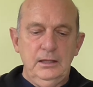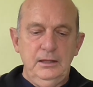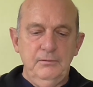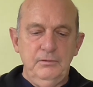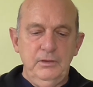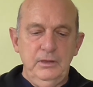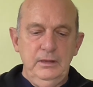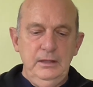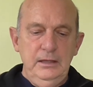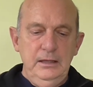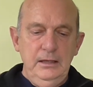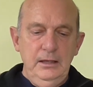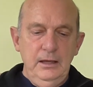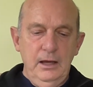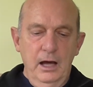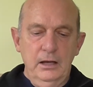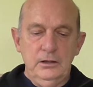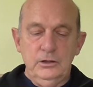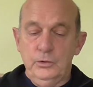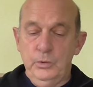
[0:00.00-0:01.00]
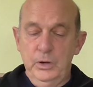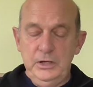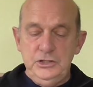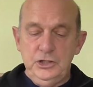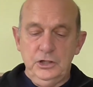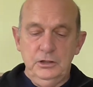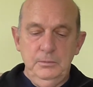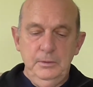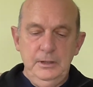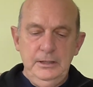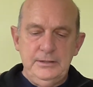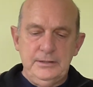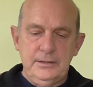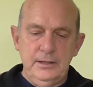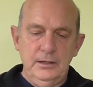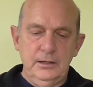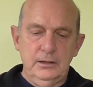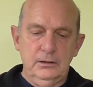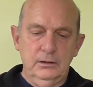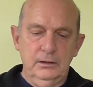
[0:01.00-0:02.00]
Given the unquestionably
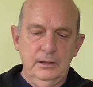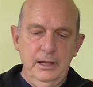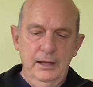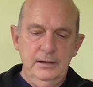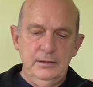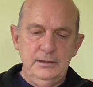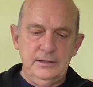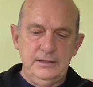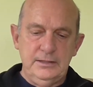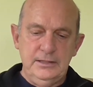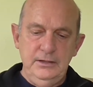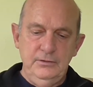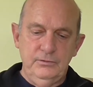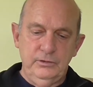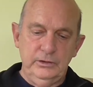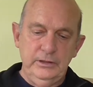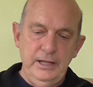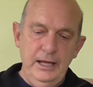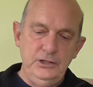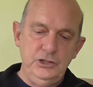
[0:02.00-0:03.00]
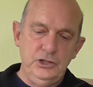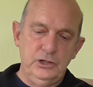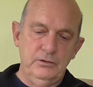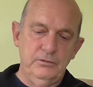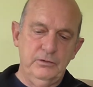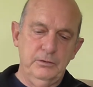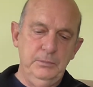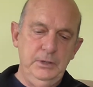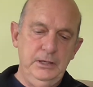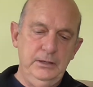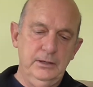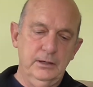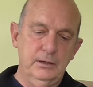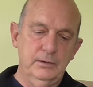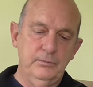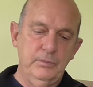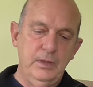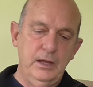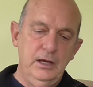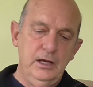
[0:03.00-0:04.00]
cynical and deceitful nature of the media,
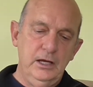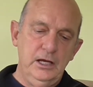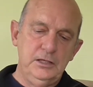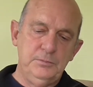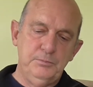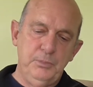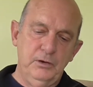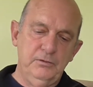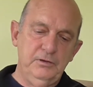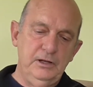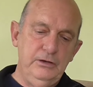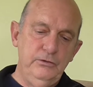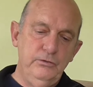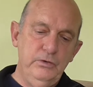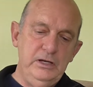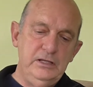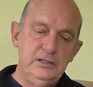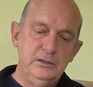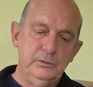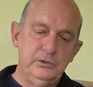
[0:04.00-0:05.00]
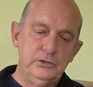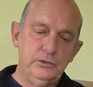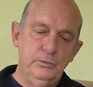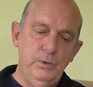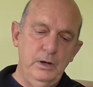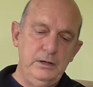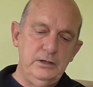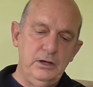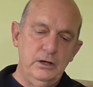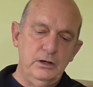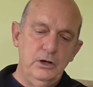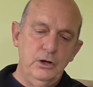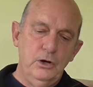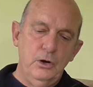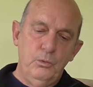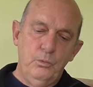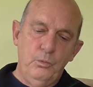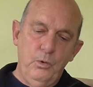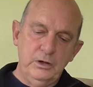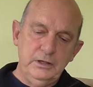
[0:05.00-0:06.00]
it's perfectly reasonable to wonder
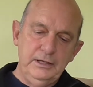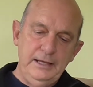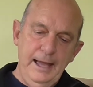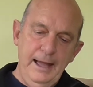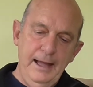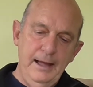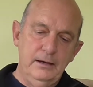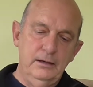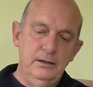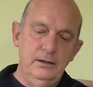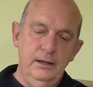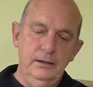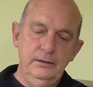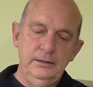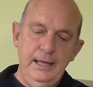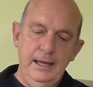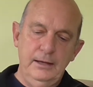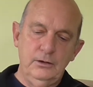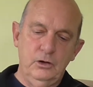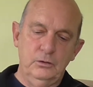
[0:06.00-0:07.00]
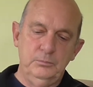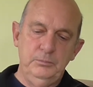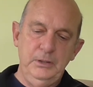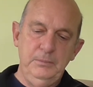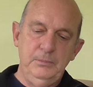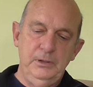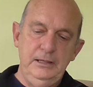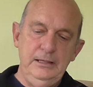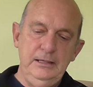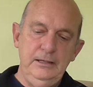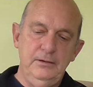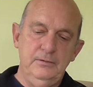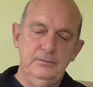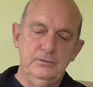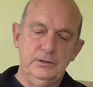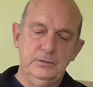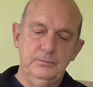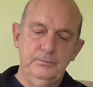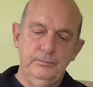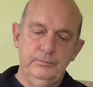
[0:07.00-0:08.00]
what can and cannot be
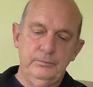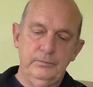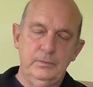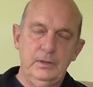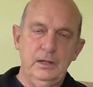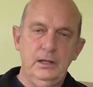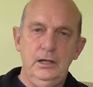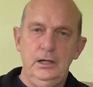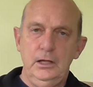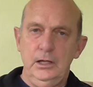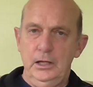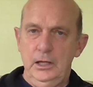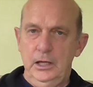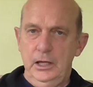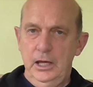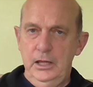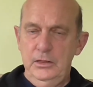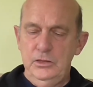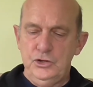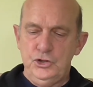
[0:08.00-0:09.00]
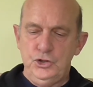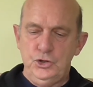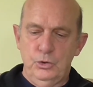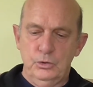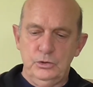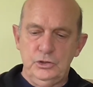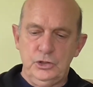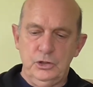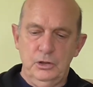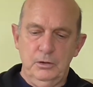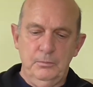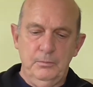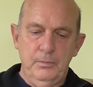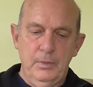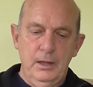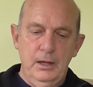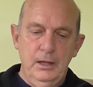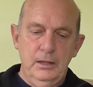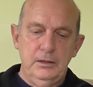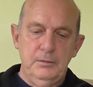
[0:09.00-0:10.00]
believed. In the short term,
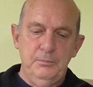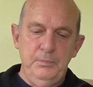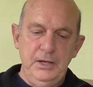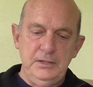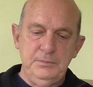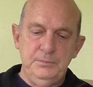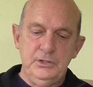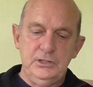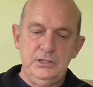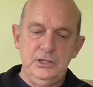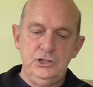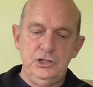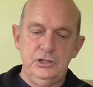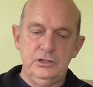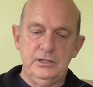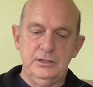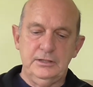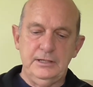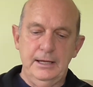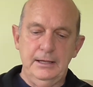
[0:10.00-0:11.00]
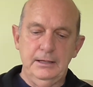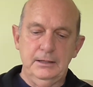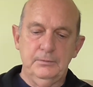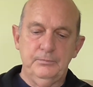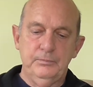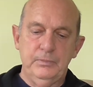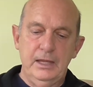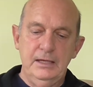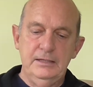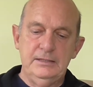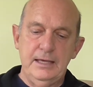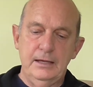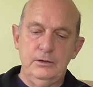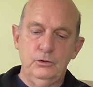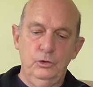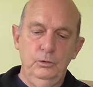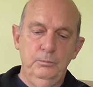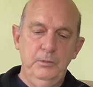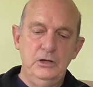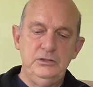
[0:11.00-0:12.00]
the best position to take is that
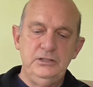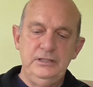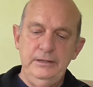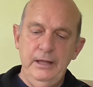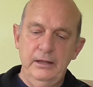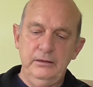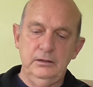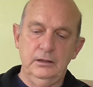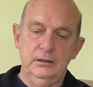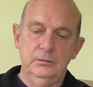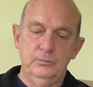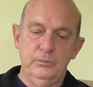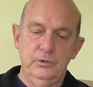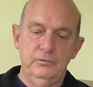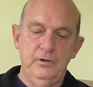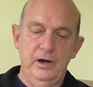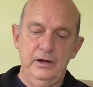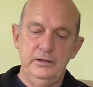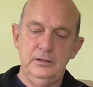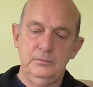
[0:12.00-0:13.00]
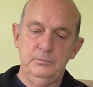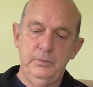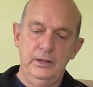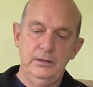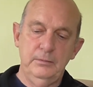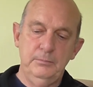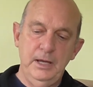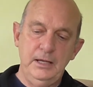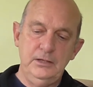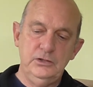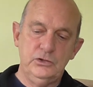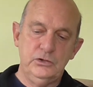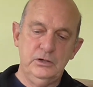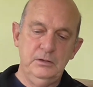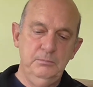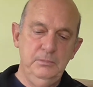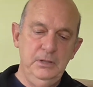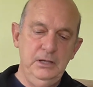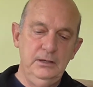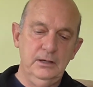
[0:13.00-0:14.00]
almost nothing provided by the
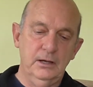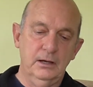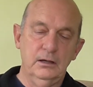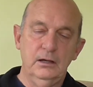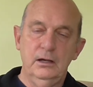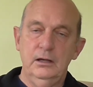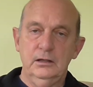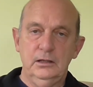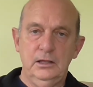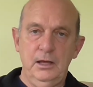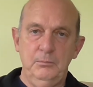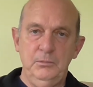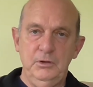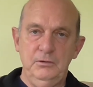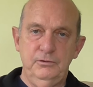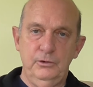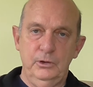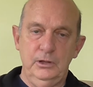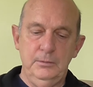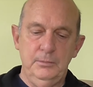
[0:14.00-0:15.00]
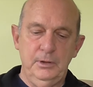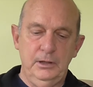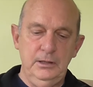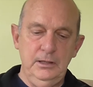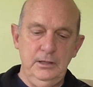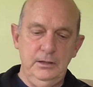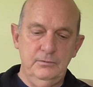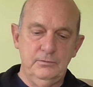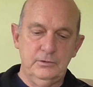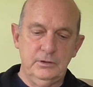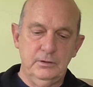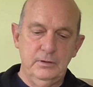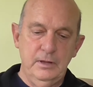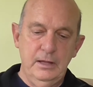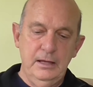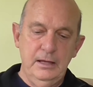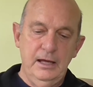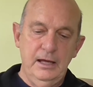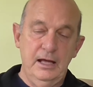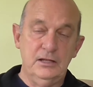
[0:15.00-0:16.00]
mainstream media can be fully believed,
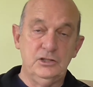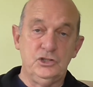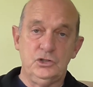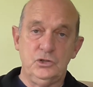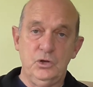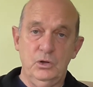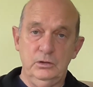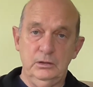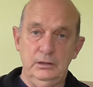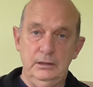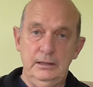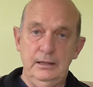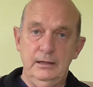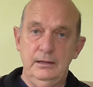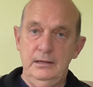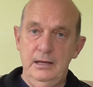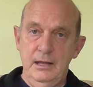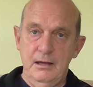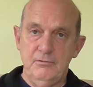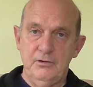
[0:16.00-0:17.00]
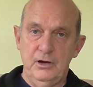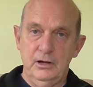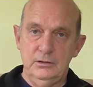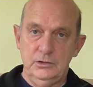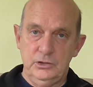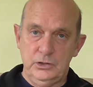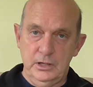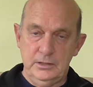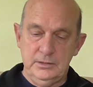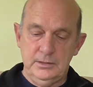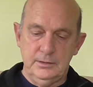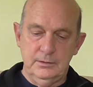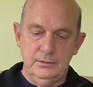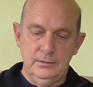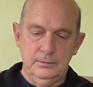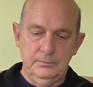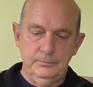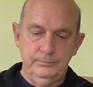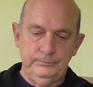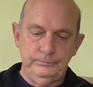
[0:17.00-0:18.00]
and certainly never trusted.